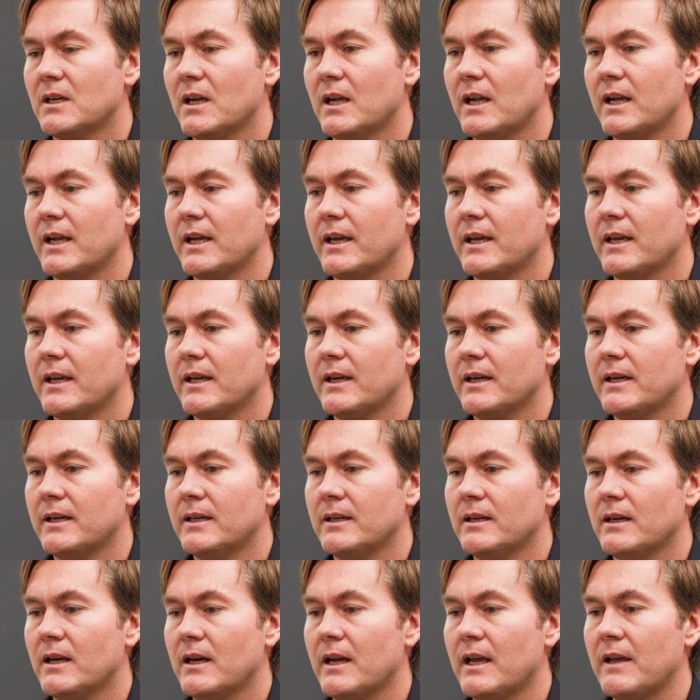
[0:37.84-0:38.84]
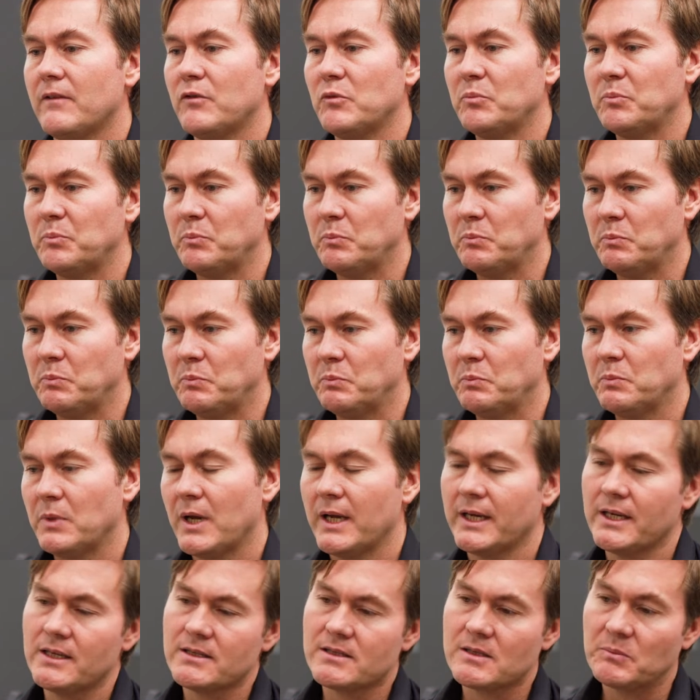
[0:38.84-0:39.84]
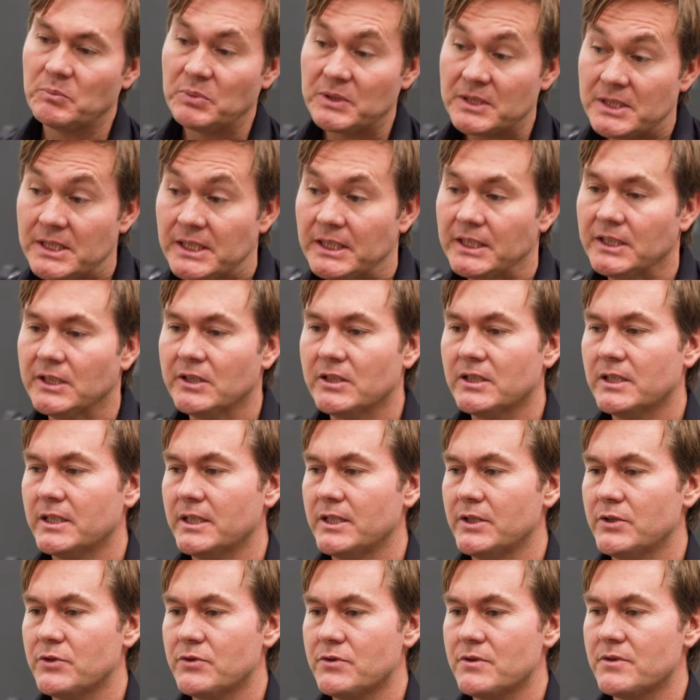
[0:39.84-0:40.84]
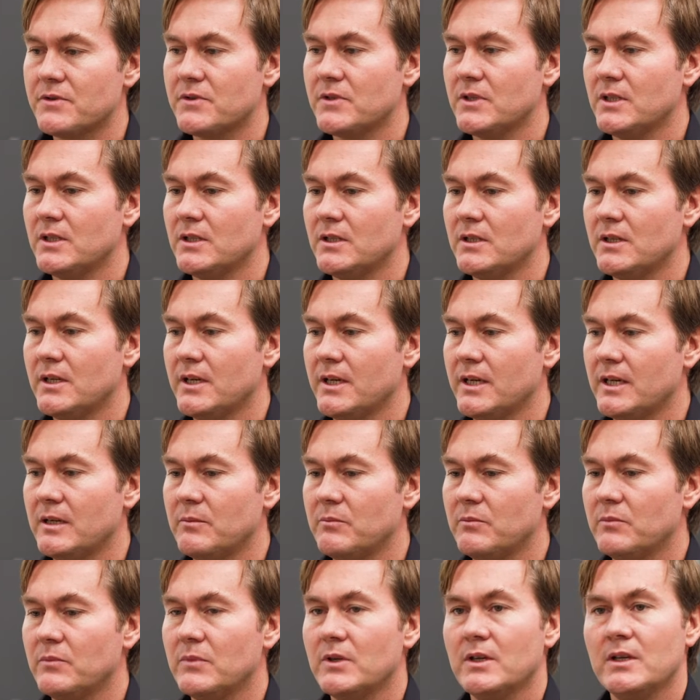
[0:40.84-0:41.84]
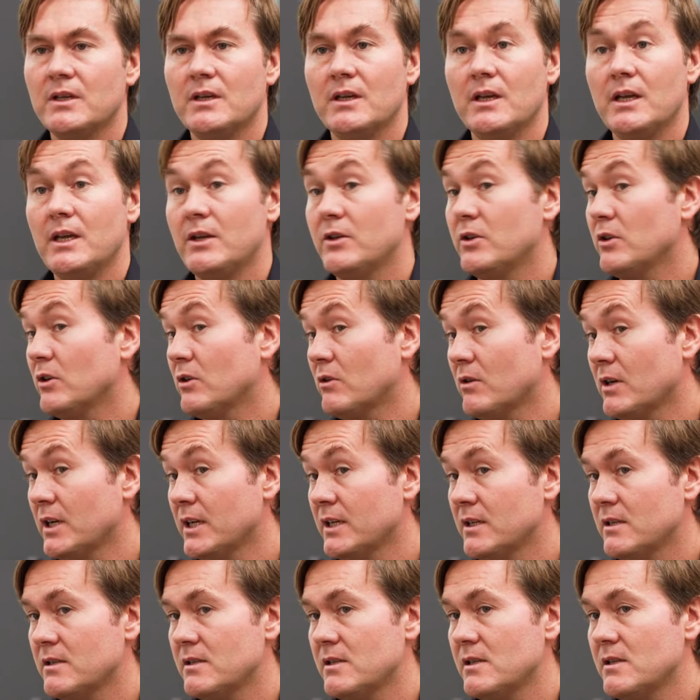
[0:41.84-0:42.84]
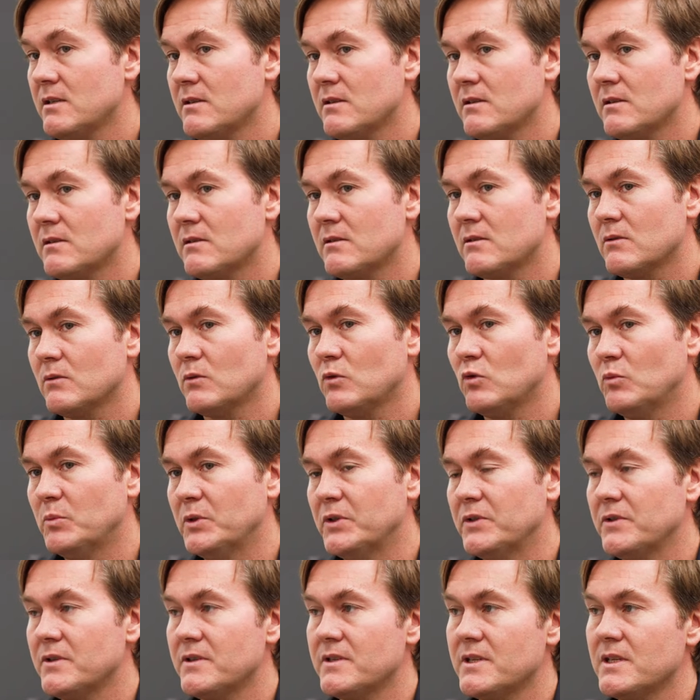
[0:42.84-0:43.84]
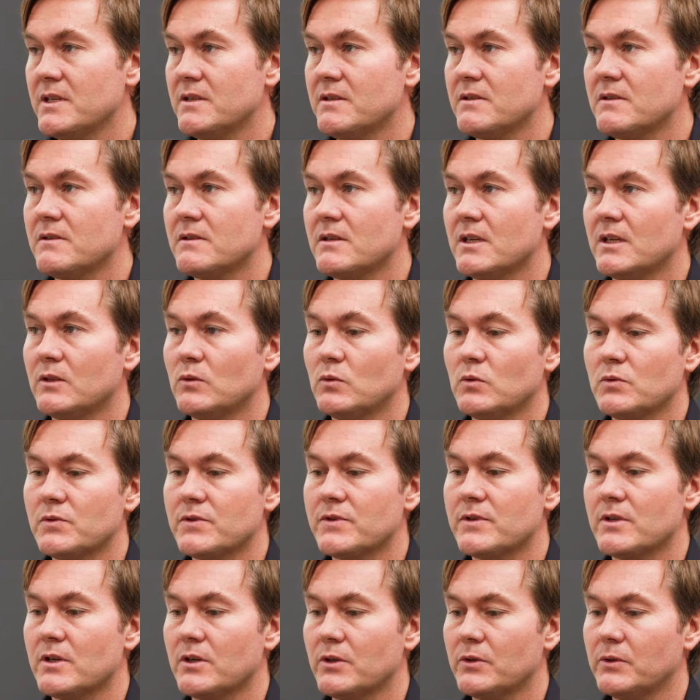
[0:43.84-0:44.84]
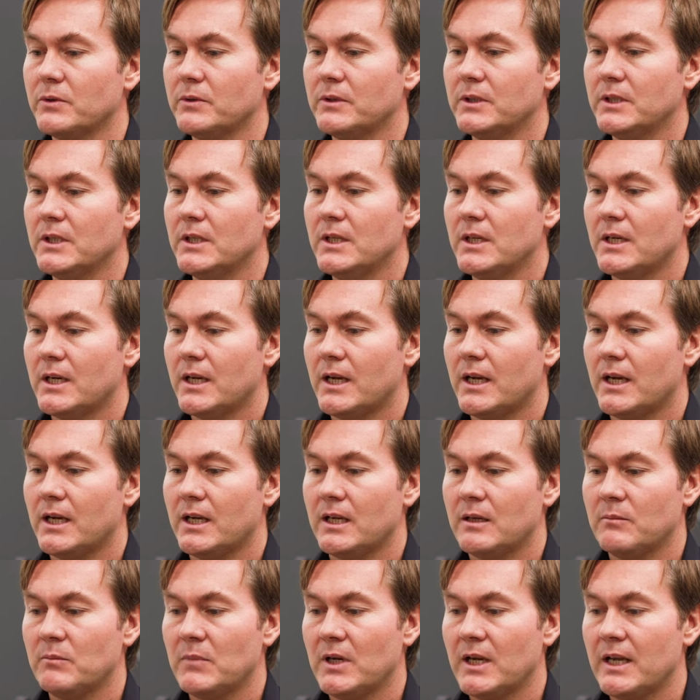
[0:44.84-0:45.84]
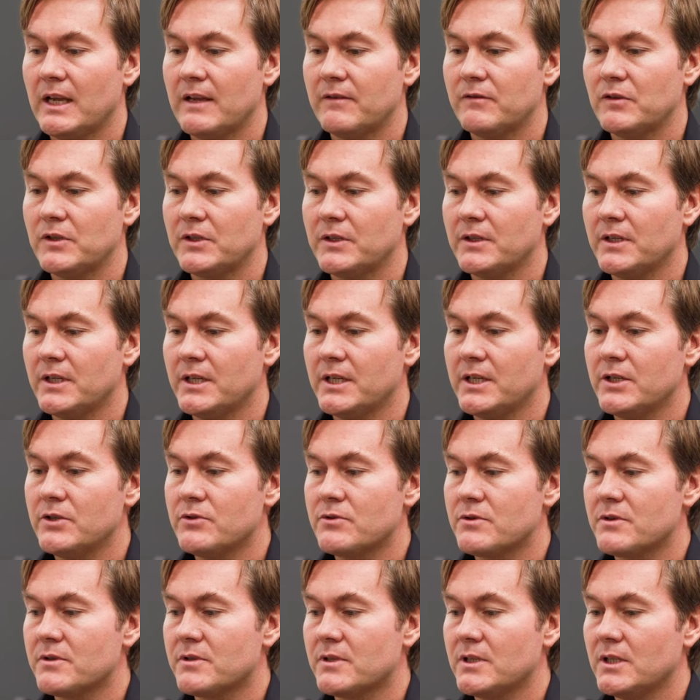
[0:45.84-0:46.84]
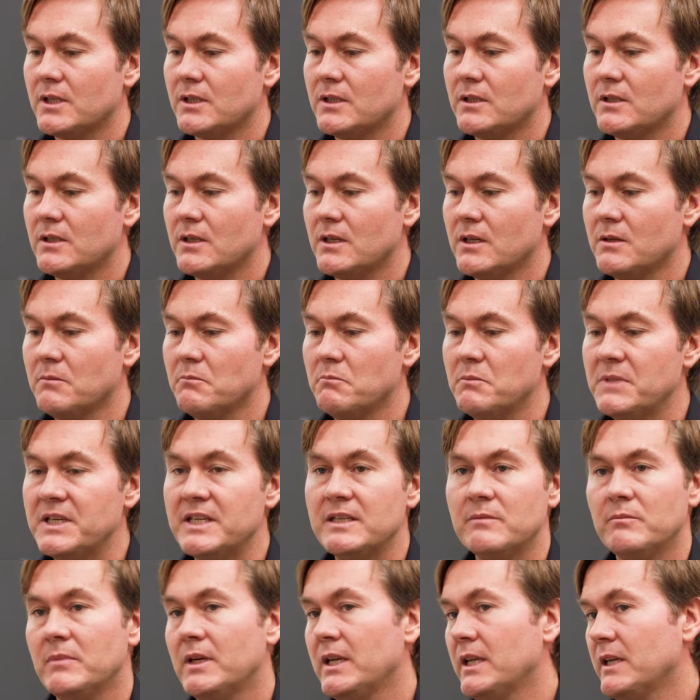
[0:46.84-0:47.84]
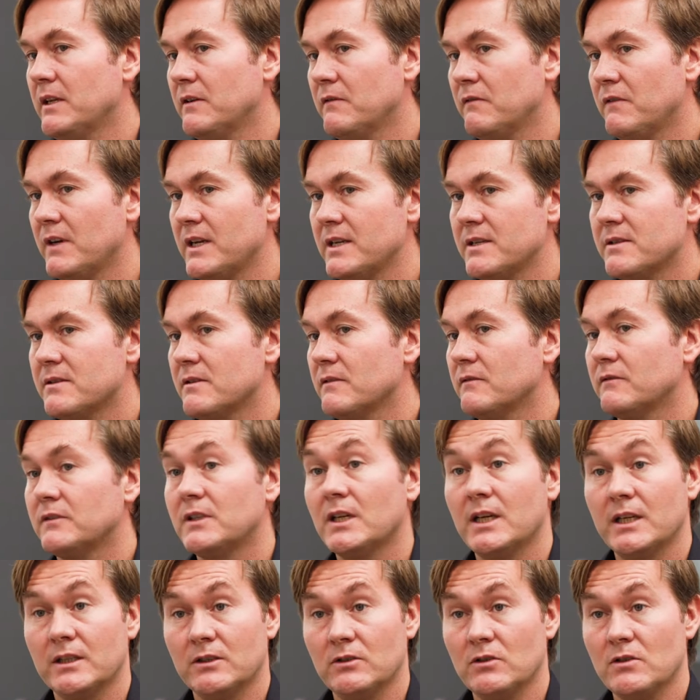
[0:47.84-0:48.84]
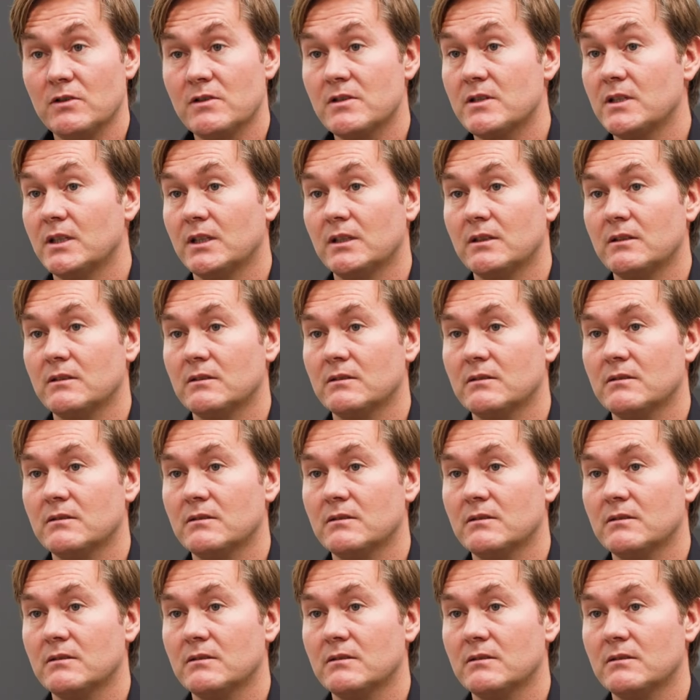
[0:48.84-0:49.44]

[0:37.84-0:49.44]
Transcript: I, I have a, I guess, a particular interest in um, endocrine diseases, hormone diseases, and also um, I have a, an interest in minimally invasive diagnostic